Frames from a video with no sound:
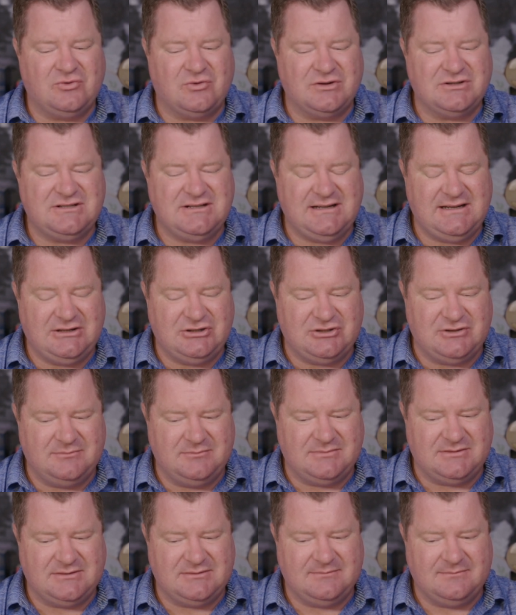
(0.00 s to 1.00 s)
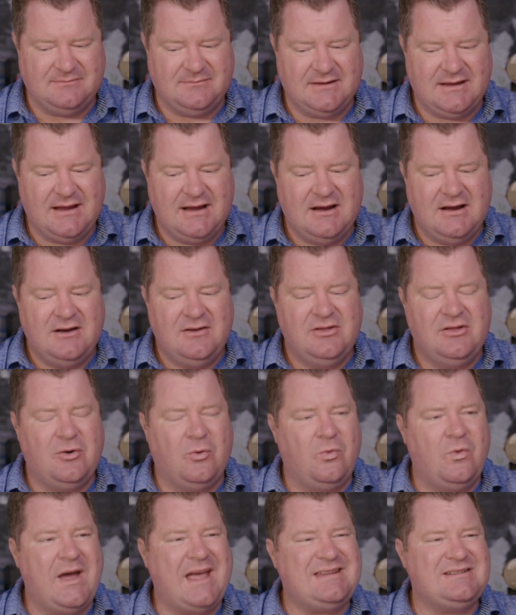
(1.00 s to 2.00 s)
towards Egypt. The
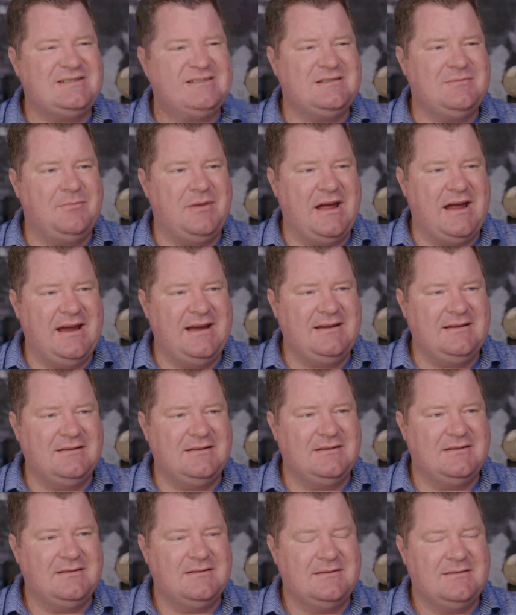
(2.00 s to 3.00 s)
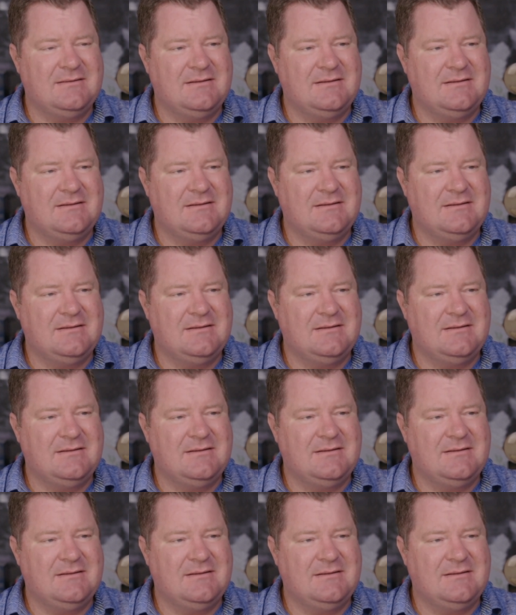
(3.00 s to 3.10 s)
West Bank,